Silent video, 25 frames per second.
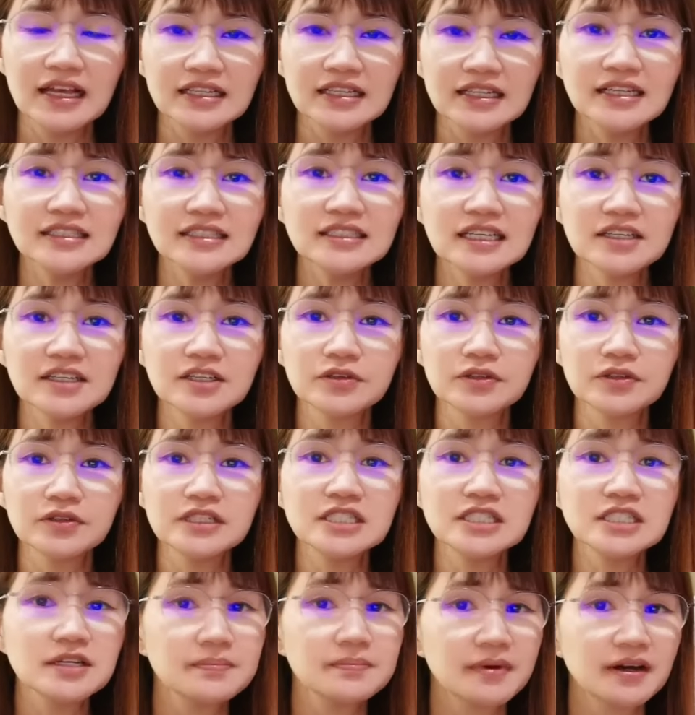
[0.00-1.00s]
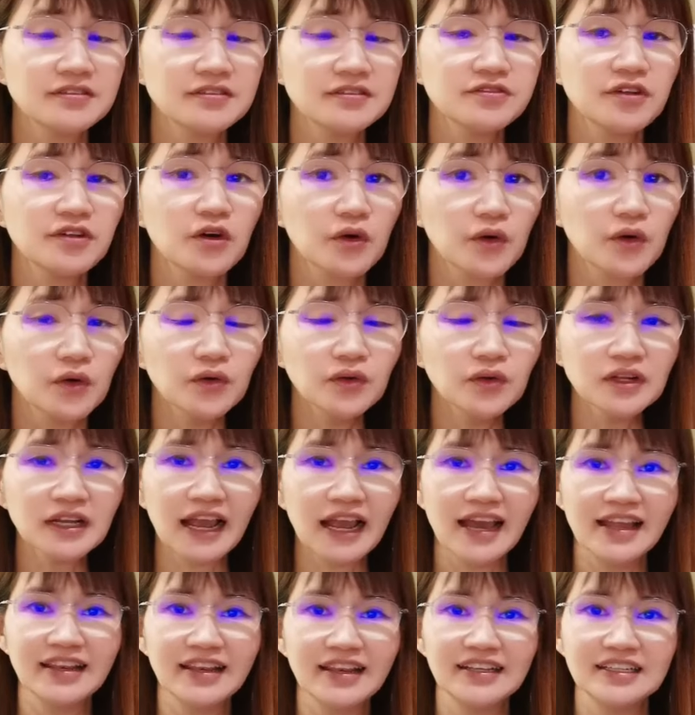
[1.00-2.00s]
This increased demand for gold
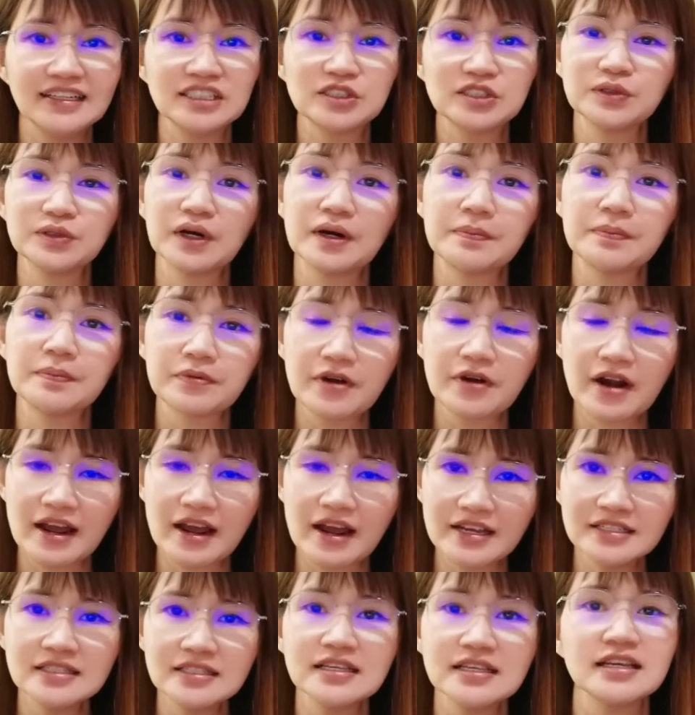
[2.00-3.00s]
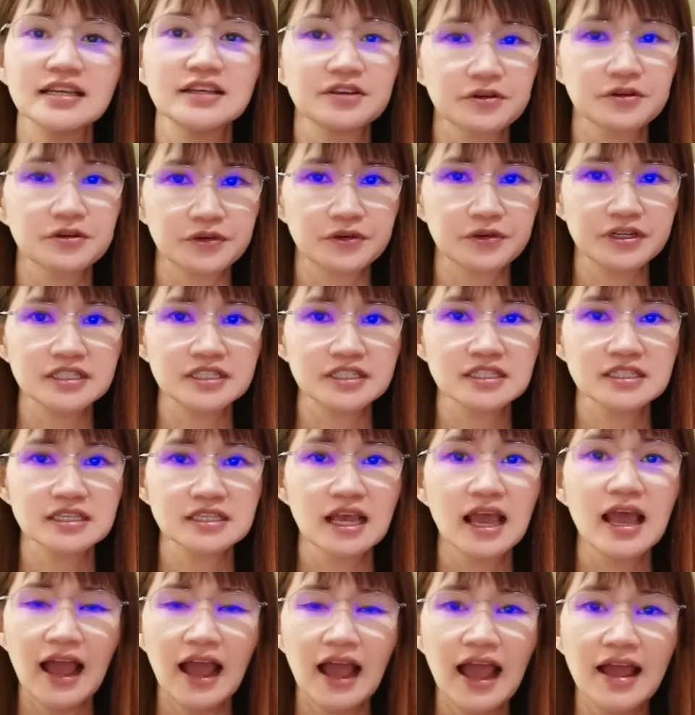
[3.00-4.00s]
can lead to a price increase.
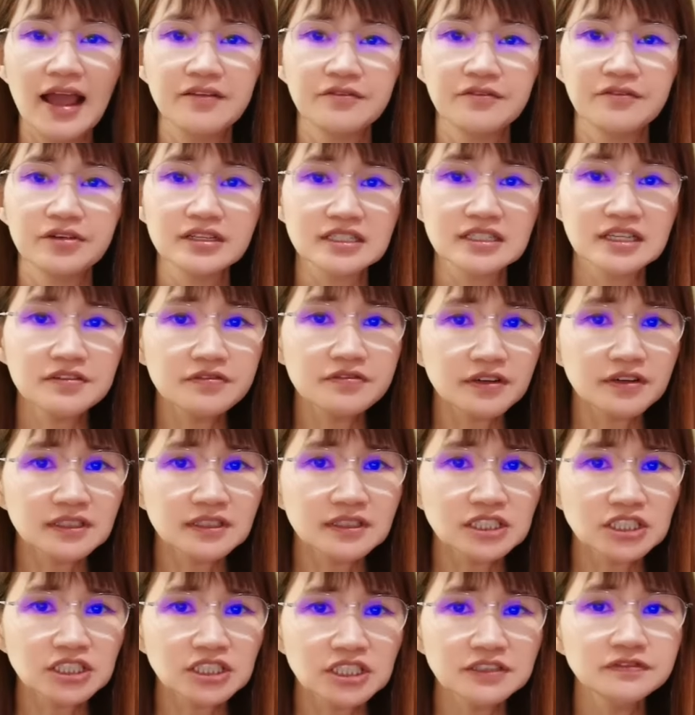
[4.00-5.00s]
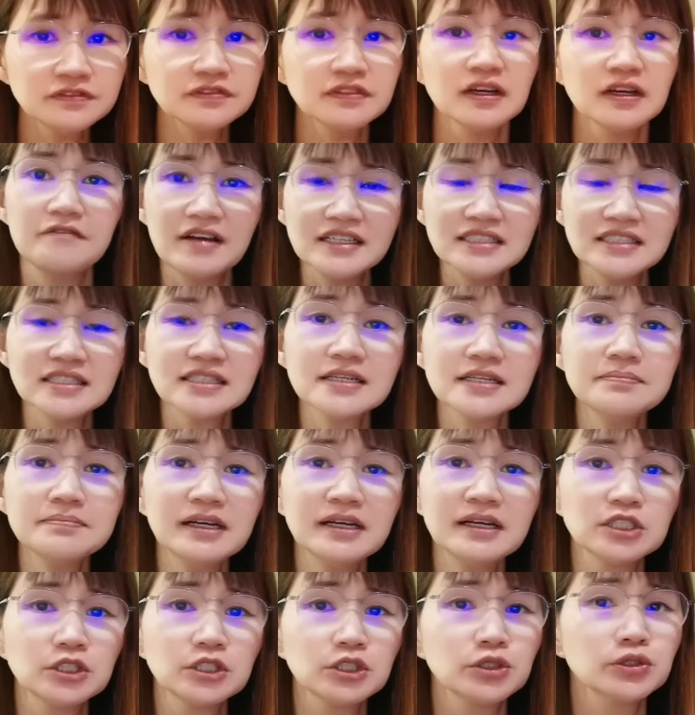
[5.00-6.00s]
And reason for the shift, investors
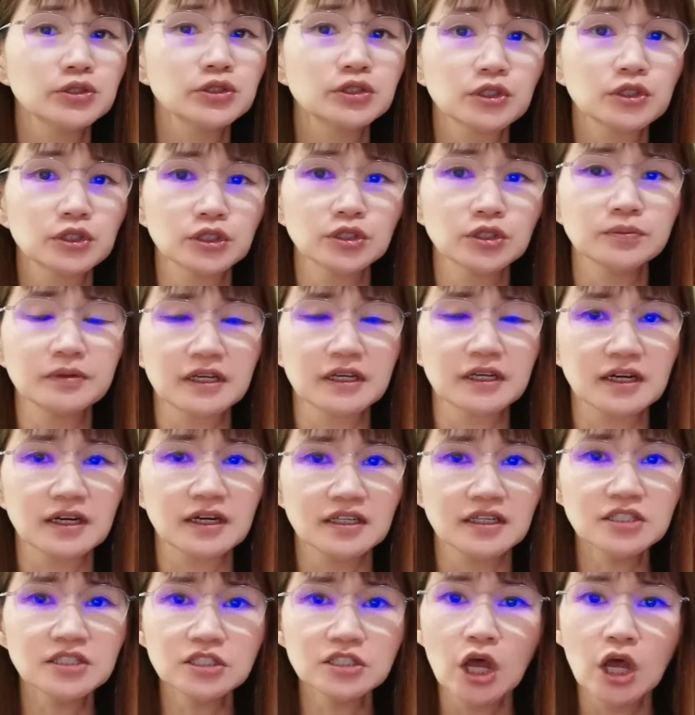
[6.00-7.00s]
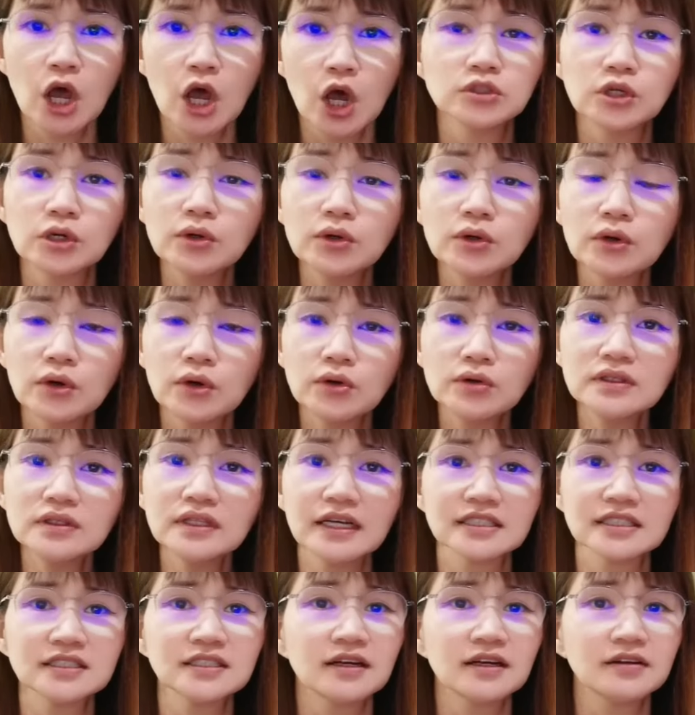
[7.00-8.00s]
might choose gold because though gold
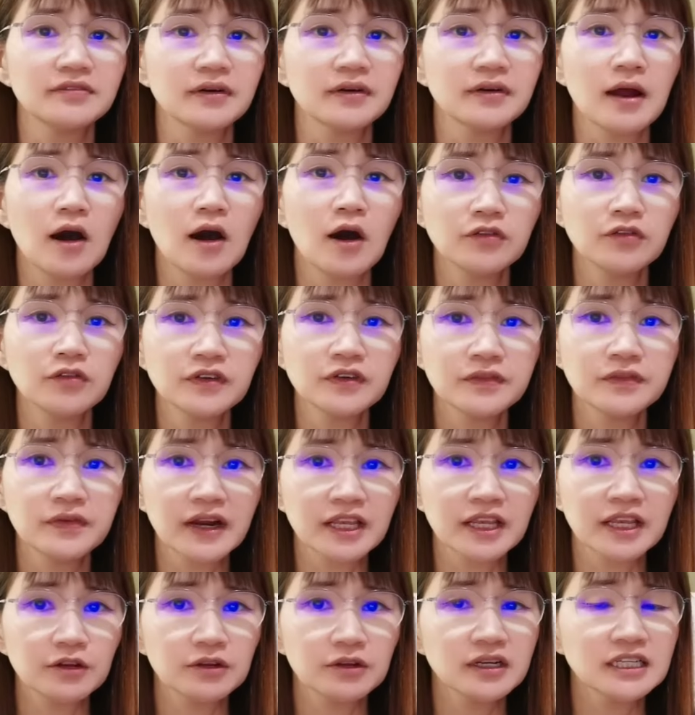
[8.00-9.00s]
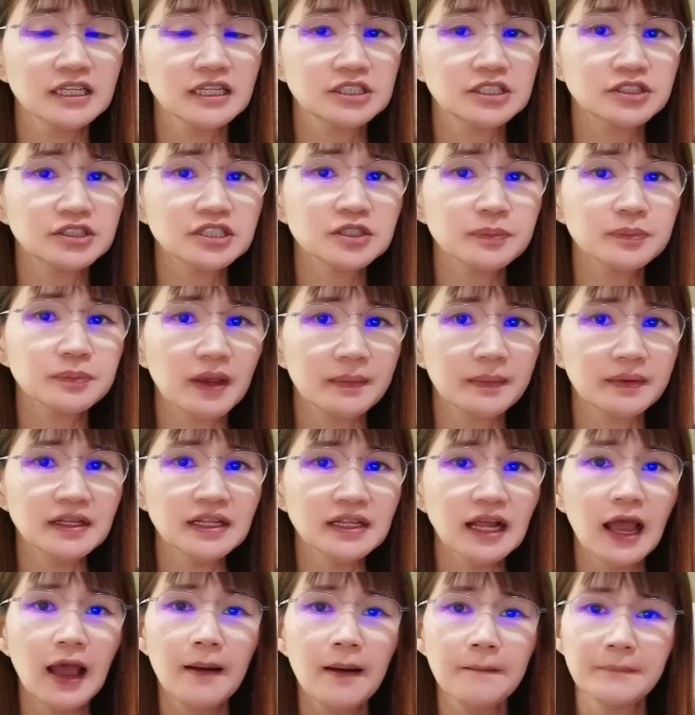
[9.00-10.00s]
does not offer regular interest
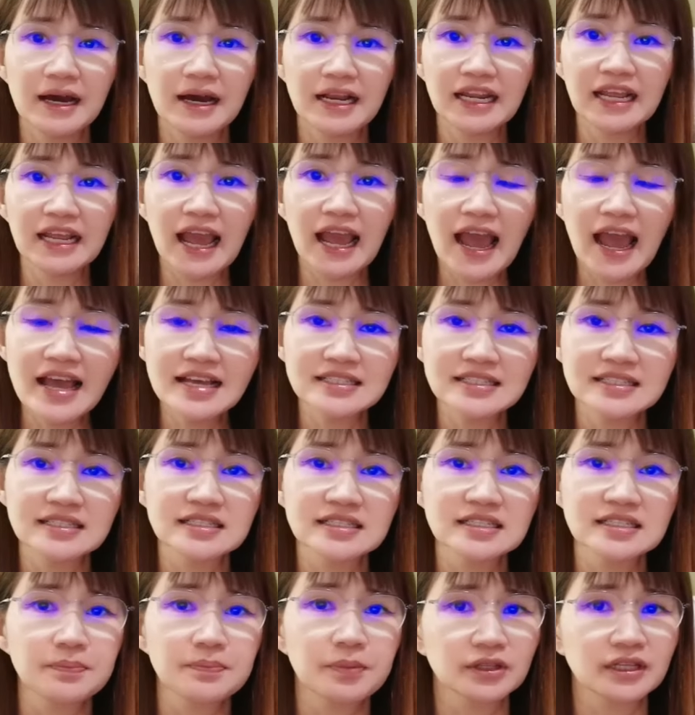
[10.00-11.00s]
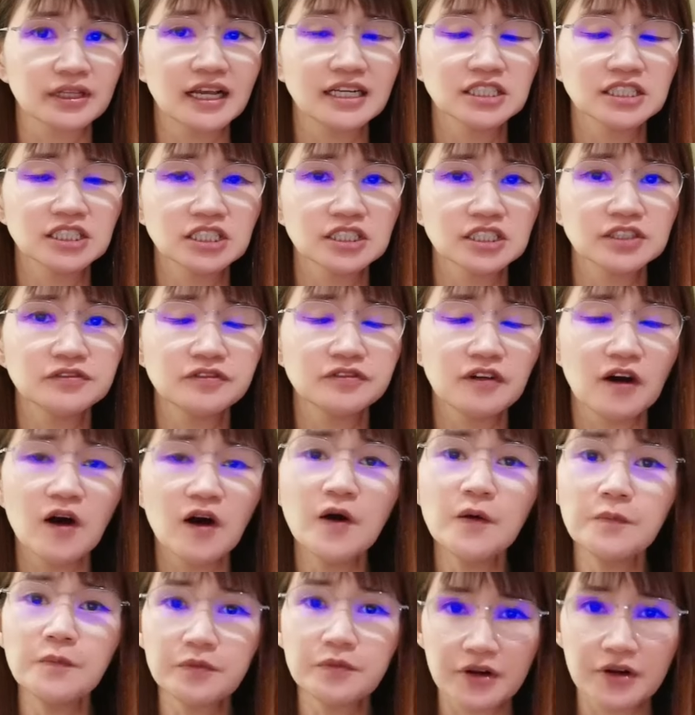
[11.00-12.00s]
payment, but it has the potential
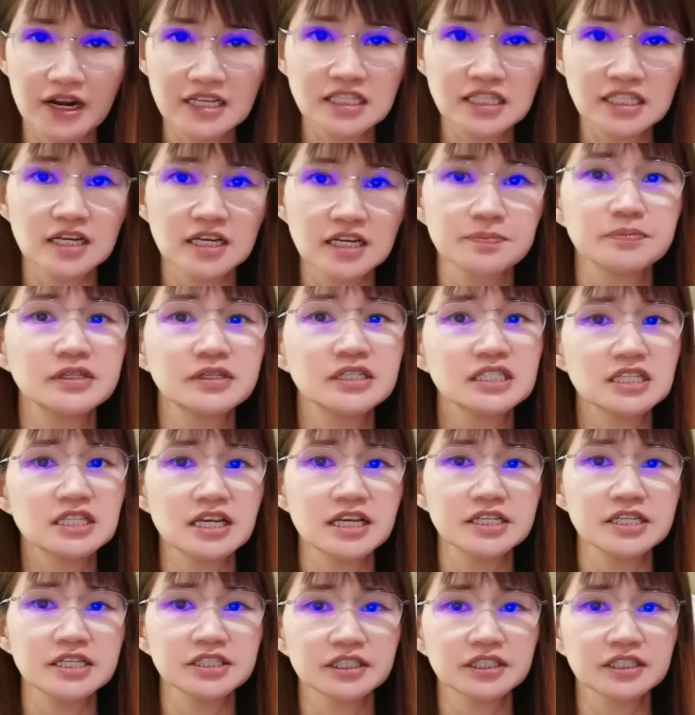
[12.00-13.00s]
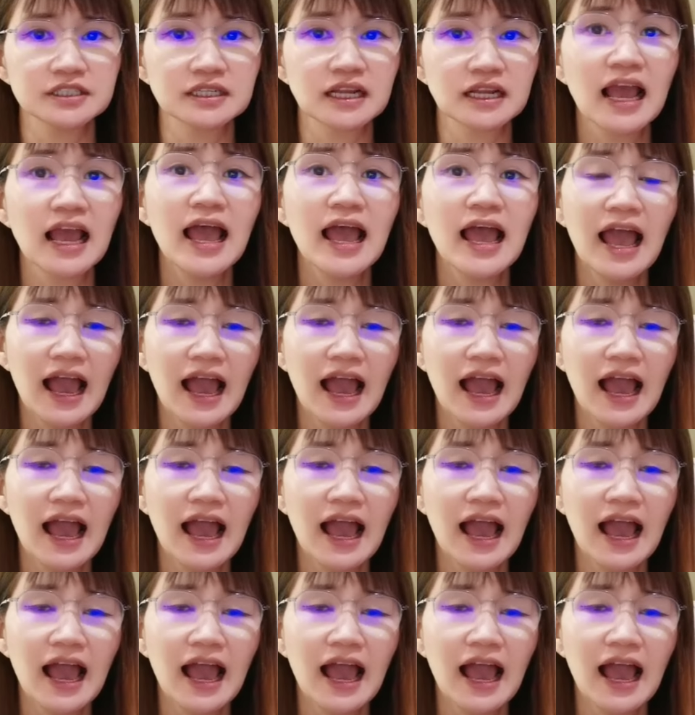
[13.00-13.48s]
for price appreciation.